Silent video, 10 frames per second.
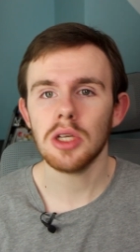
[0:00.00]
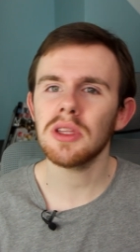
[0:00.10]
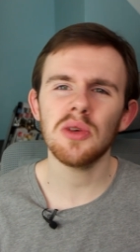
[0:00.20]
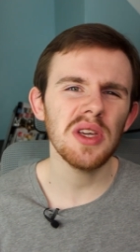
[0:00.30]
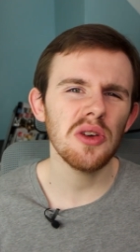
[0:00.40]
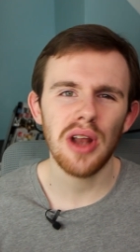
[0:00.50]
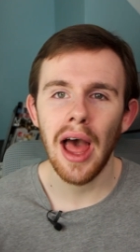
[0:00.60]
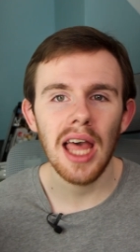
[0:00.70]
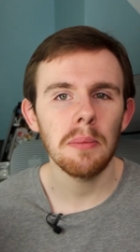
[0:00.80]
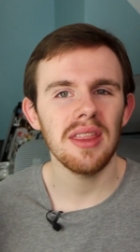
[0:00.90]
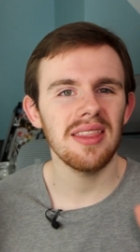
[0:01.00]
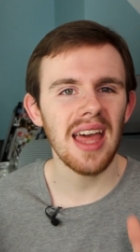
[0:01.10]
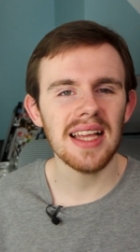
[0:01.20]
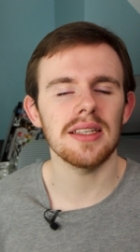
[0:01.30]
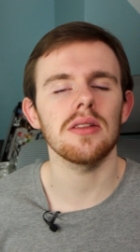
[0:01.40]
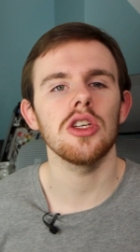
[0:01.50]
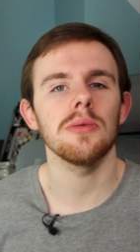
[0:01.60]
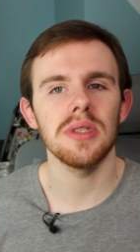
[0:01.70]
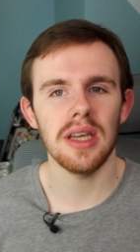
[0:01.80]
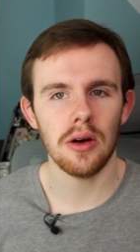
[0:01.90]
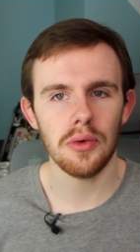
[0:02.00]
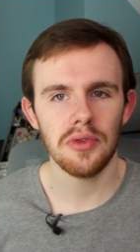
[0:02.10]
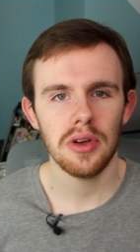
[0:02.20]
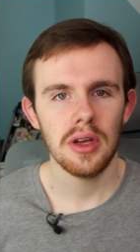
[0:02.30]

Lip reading: something we could hypothetically observe.